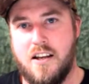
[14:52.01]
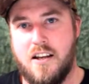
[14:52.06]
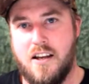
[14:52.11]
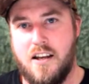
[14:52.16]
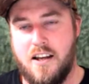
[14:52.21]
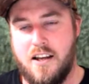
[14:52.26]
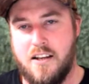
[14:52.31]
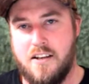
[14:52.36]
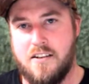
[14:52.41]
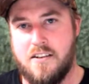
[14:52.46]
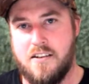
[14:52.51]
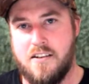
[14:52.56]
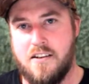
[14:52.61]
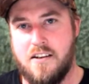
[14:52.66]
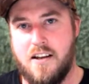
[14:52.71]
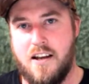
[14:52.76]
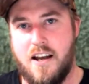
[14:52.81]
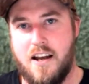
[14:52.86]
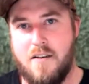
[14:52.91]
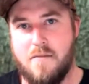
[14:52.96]
and
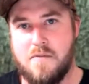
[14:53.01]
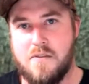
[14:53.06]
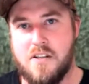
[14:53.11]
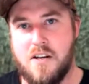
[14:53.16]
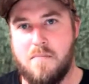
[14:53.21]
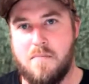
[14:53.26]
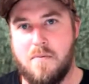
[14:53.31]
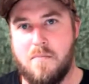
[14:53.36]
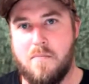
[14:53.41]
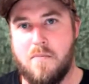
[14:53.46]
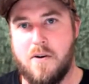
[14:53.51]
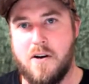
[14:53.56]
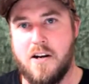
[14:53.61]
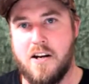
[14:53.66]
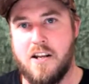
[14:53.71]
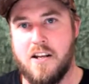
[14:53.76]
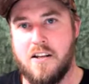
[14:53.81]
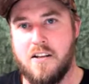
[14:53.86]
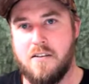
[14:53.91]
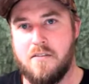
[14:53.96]
have separate
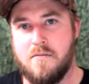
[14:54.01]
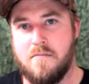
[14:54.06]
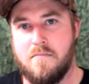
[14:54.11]
breeding